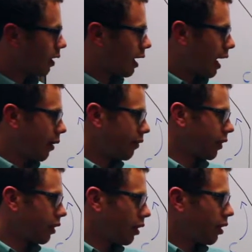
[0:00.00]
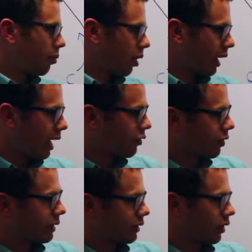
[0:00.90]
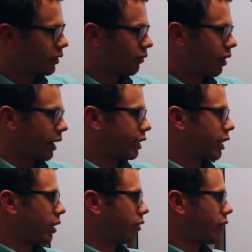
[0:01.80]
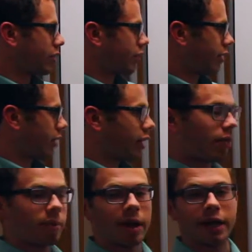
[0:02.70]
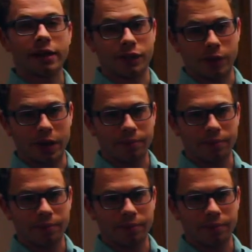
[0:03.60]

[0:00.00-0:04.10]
However, Mark Andrews is also running a shallow crossing route coming back this way.